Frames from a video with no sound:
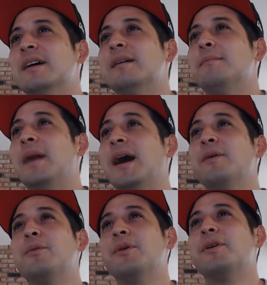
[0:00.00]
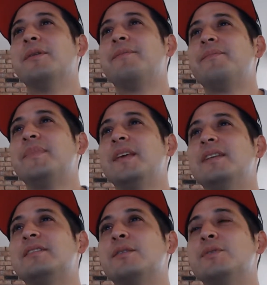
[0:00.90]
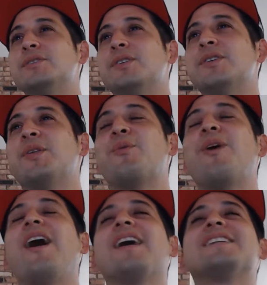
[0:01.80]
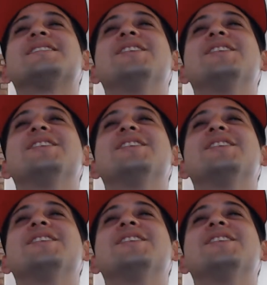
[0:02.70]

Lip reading: My word, it's the return of the Rocks.